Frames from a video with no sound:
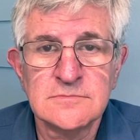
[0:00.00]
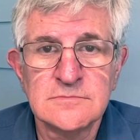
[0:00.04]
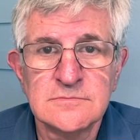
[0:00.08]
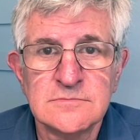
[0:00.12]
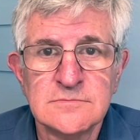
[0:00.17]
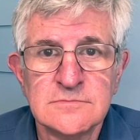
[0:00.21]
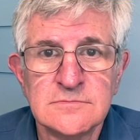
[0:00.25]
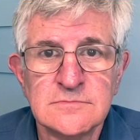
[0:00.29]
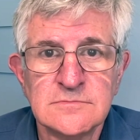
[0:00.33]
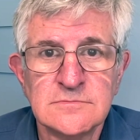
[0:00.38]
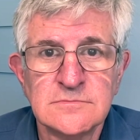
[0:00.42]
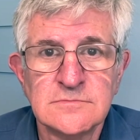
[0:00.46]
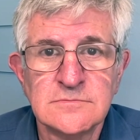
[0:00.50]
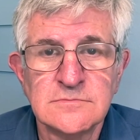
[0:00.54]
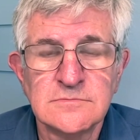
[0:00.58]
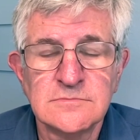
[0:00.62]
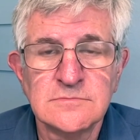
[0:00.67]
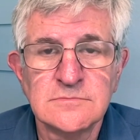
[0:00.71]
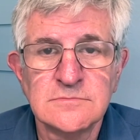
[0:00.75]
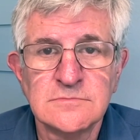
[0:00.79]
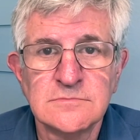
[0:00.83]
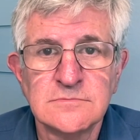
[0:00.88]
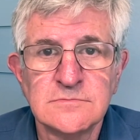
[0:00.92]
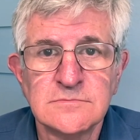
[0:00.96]

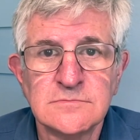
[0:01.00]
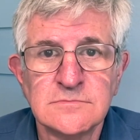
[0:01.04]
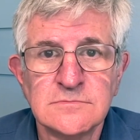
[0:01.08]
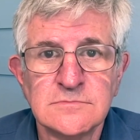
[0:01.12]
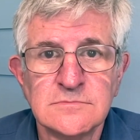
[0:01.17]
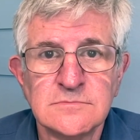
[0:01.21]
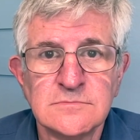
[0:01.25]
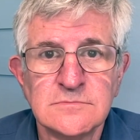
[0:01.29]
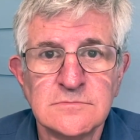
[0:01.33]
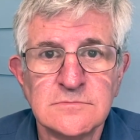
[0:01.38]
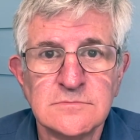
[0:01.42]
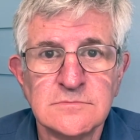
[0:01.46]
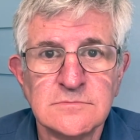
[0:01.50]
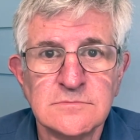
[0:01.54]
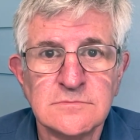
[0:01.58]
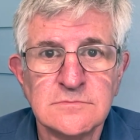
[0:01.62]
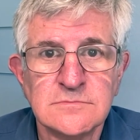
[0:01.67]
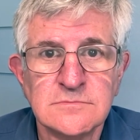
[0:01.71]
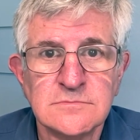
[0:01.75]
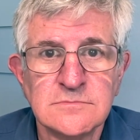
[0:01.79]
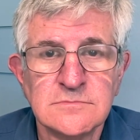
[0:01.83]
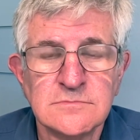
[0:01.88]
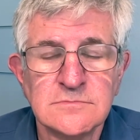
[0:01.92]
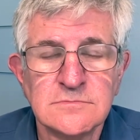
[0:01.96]

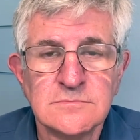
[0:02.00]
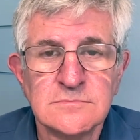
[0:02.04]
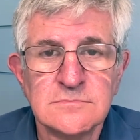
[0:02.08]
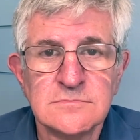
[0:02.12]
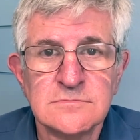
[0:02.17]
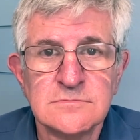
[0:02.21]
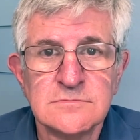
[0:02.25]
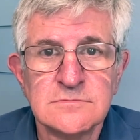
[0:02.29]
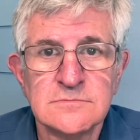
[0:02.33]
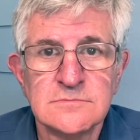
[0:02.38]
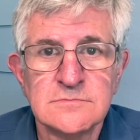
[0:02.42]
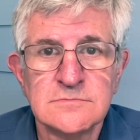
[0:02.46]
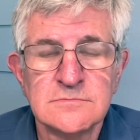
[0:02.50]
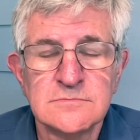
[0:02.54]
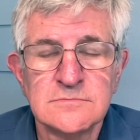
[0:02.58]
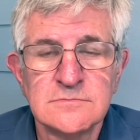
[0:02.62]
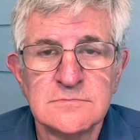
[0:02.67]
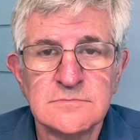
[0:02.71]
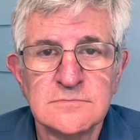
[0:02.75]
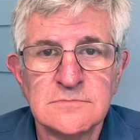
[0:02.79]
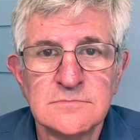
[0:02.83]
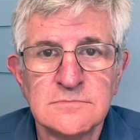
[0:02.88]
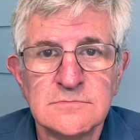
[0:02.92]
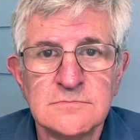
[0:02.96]

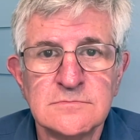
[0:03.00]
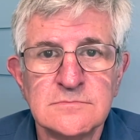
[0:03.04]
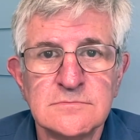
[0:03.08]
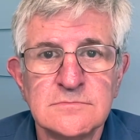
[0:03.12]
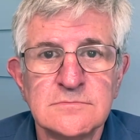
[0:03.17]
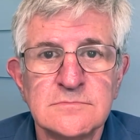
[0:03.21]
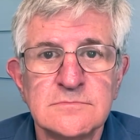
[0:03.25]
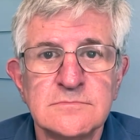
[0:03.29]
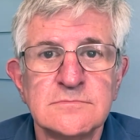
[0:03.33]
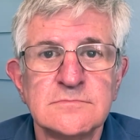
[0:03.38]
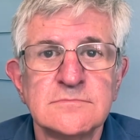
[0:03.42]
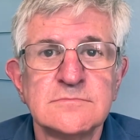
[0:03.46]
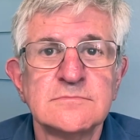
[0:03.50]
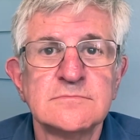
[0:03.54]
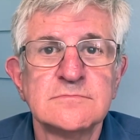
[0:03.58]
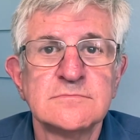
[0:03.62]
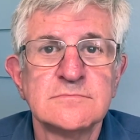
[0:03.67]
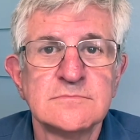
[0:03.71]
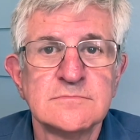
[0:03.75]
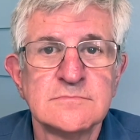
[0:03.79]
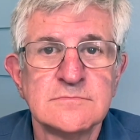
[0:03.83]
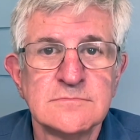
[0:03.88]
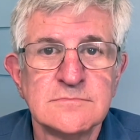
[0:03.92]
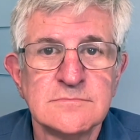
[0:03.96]

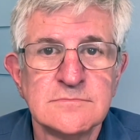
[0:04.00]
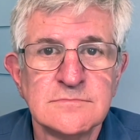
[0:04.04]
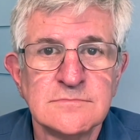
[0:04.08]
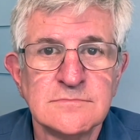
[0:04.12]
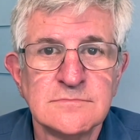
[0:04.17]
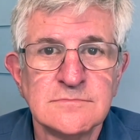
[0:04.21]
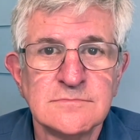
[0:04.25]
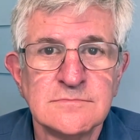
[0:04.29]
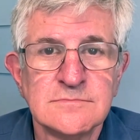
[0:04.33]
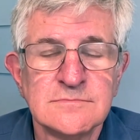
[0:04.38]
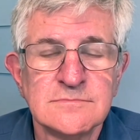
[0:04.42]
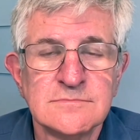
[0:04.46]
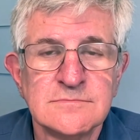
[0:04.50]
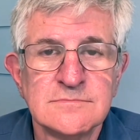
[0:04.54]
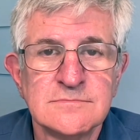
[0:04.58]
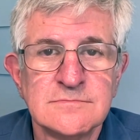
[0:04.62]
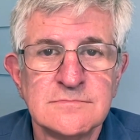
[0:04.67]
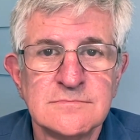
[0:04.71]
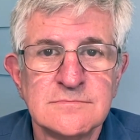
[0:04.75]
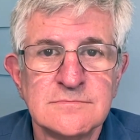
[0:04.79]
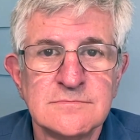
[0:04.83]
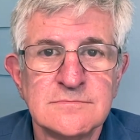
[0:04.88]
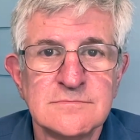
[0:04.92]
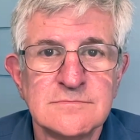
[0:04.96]

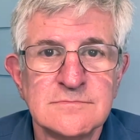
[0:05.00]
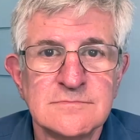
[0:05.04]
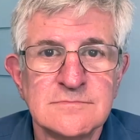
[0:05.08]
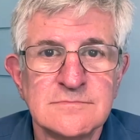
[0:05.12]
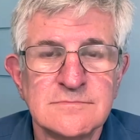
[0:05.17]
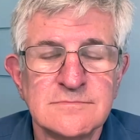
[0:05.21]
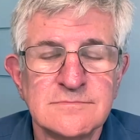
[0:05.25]
No words are spoken by the person on screen.